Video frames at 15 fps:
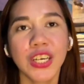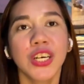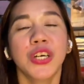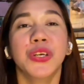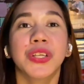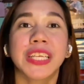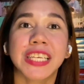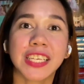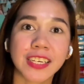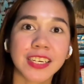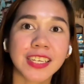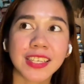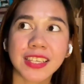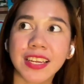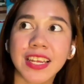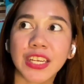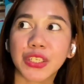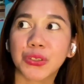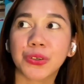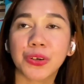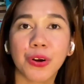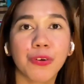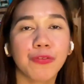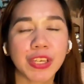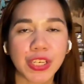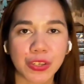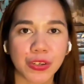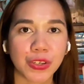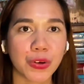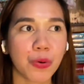you discuss the nature of
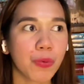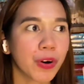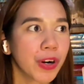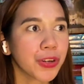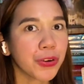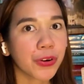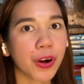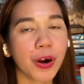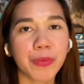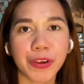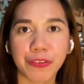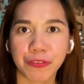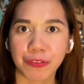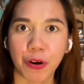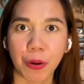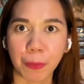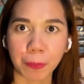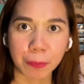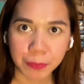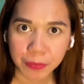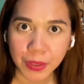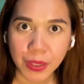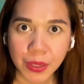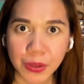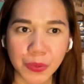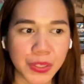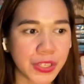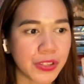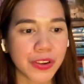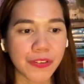research. Where are you coming from?
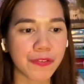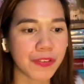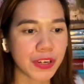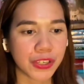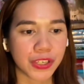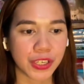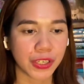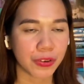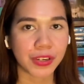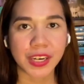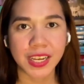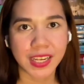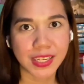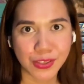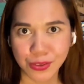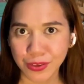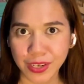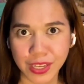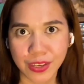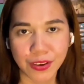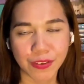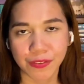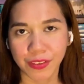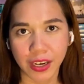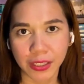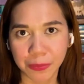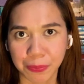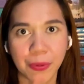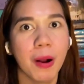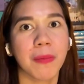What's the origin or history of
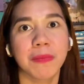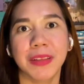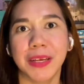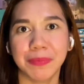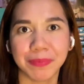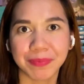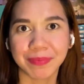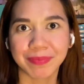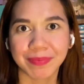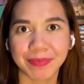that problem?